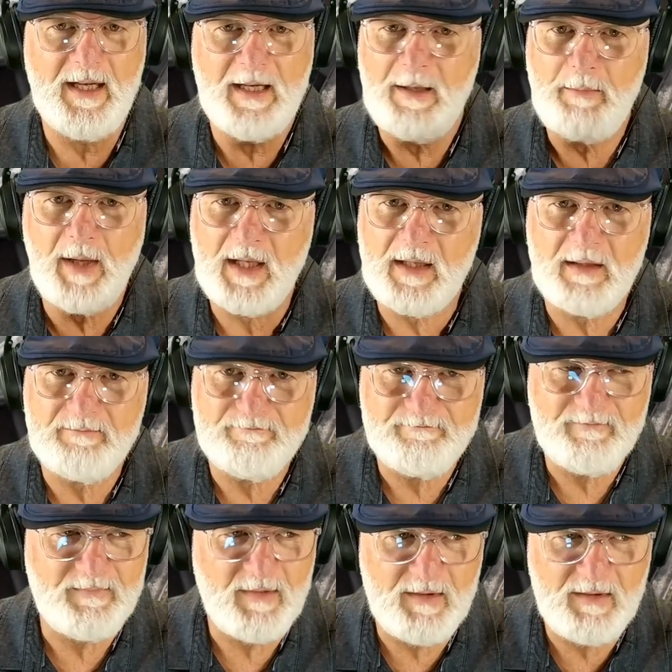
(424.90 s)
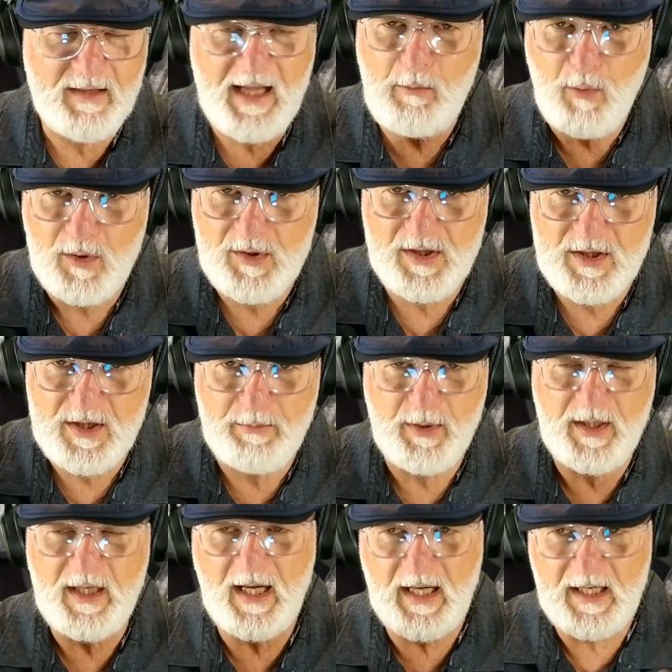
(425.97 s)
But that wasn't to
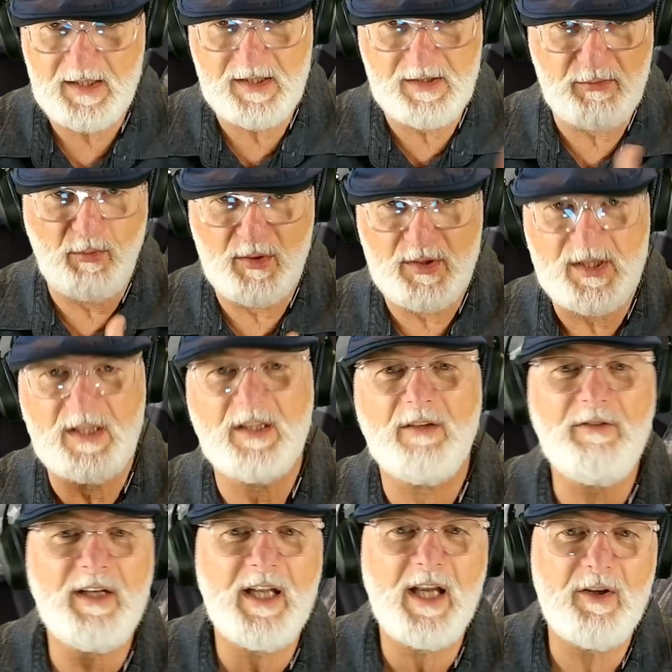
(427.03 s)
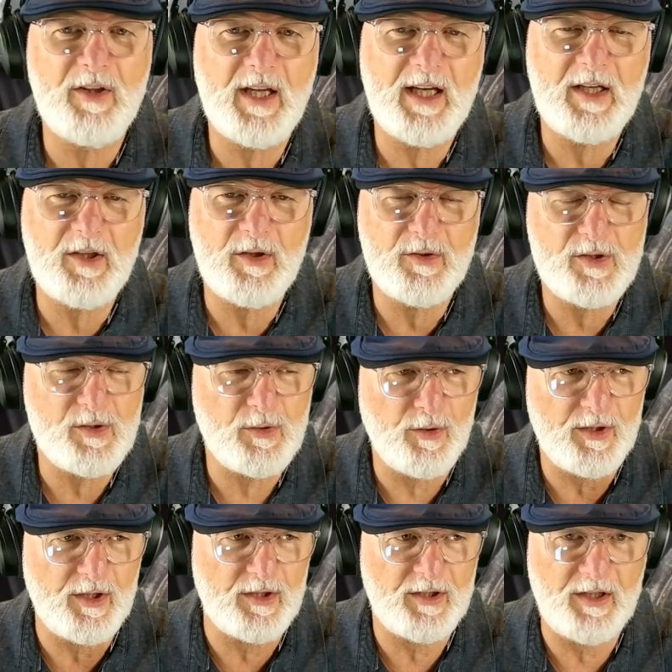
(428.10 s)
be, as was in the video there. You saw
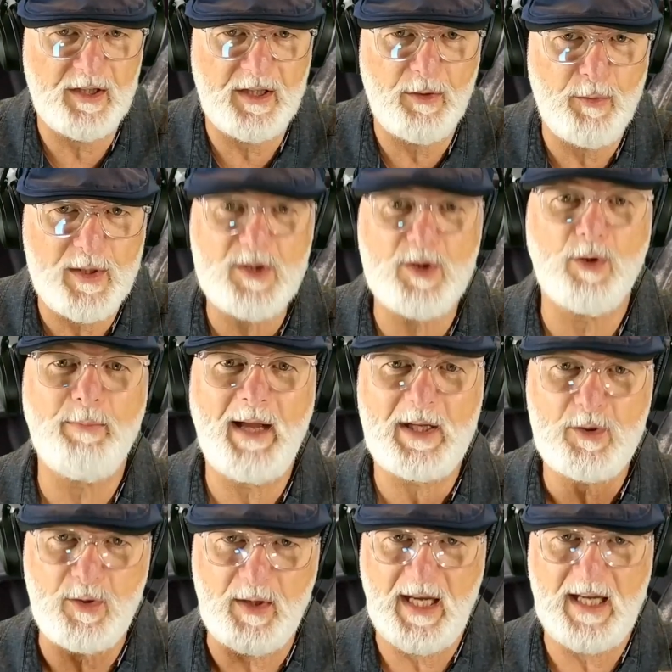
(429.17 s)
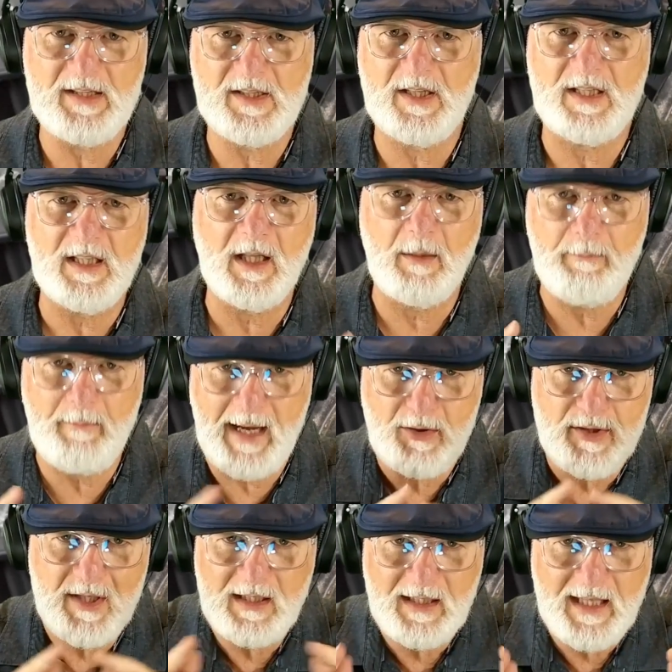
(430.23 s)
that the original battery has these little
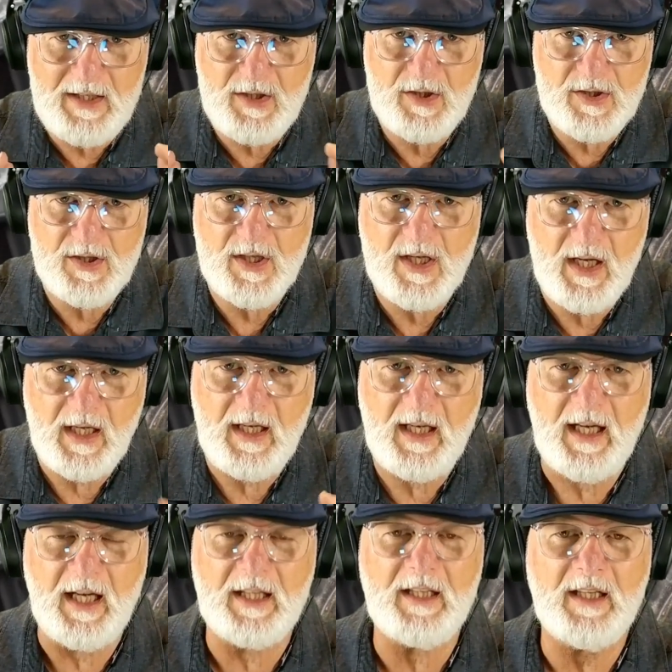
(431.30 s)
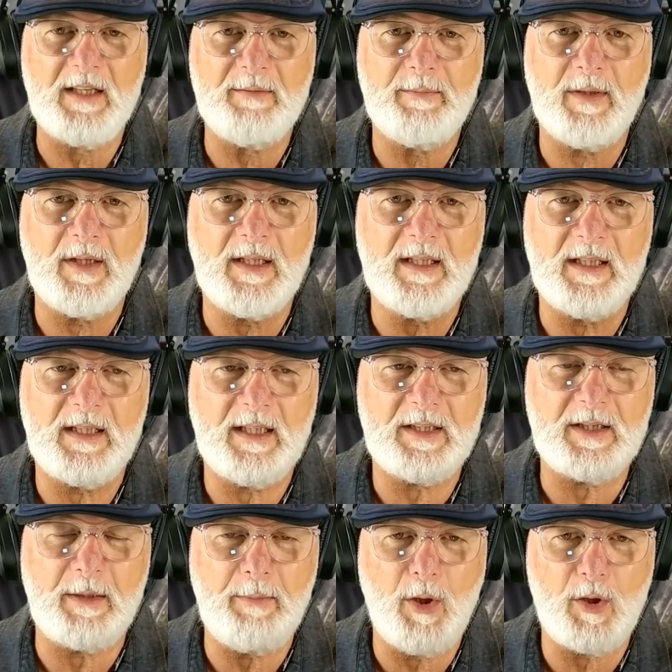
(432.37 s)
mounting ledges at the
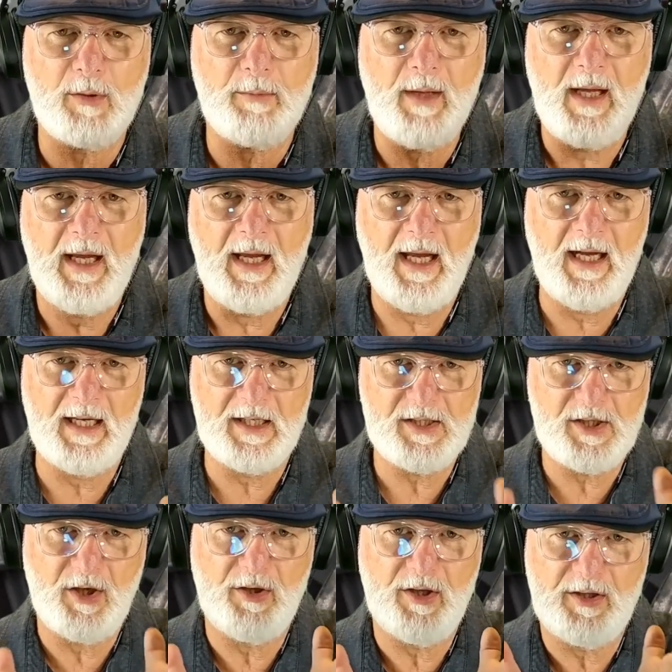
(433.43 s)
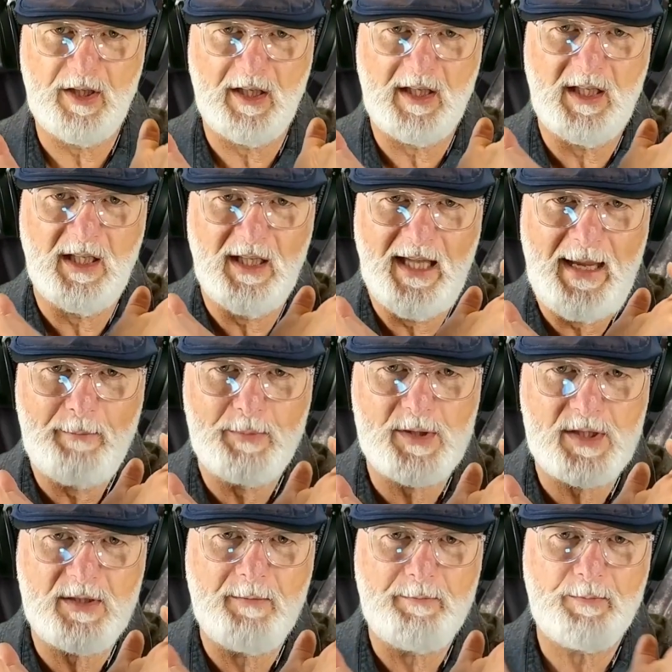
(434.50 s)
bottom so that the
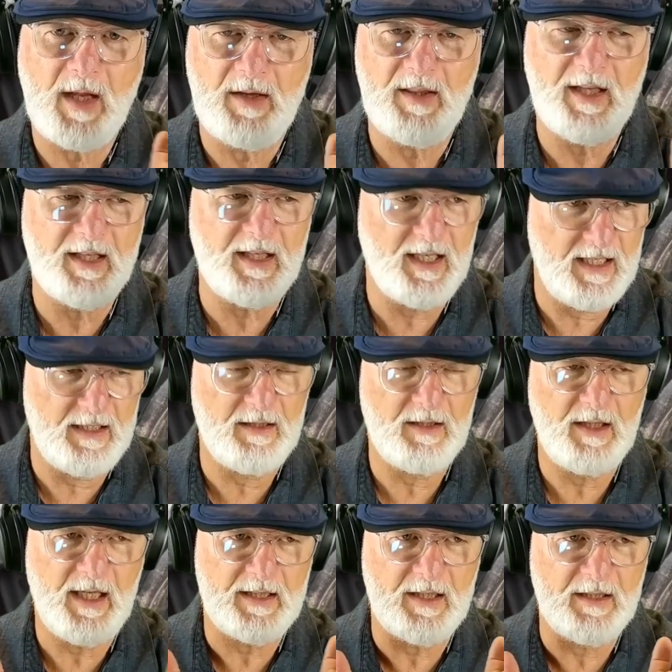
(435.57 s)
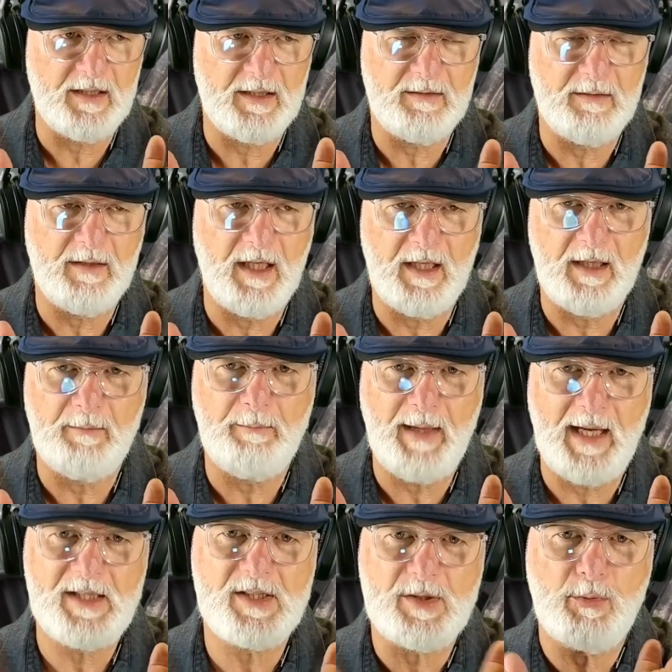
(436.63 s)
clamps that are at the
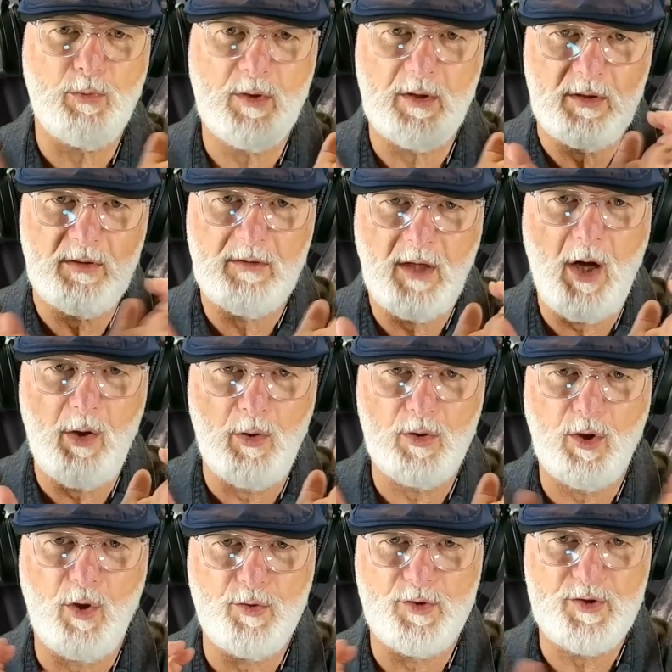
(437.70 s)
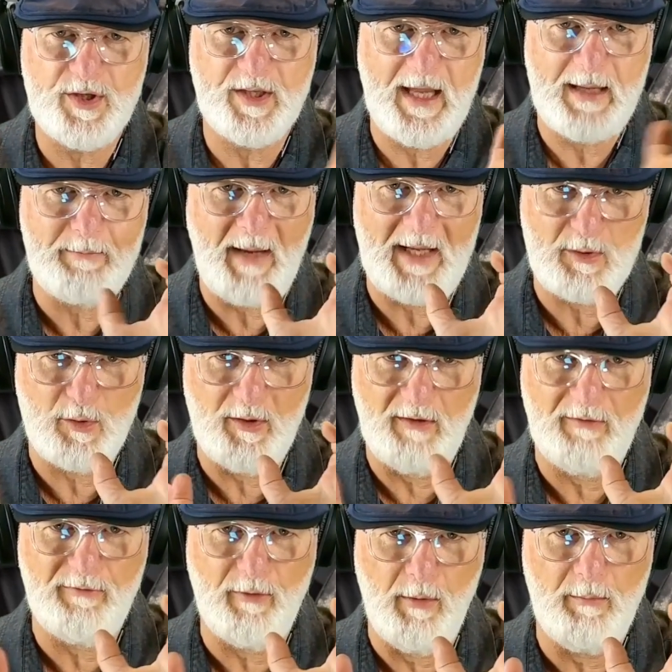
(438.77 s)
base will hold on to that battery
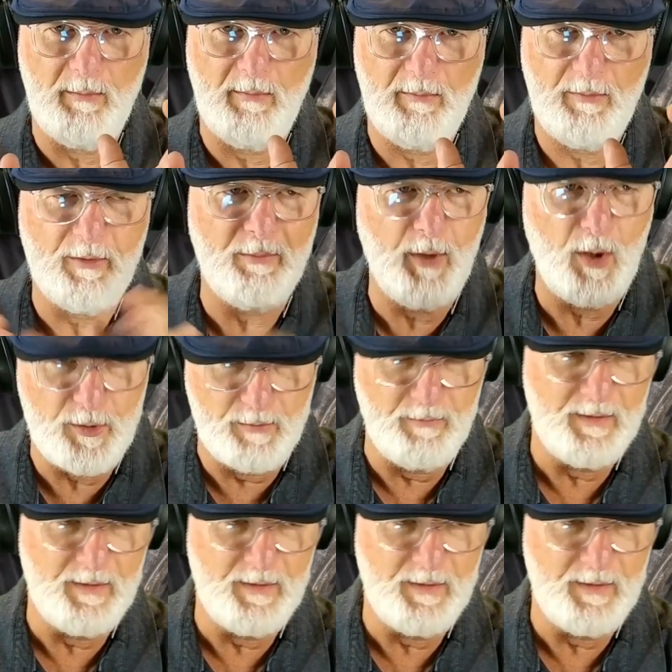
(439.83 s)
from the bottom.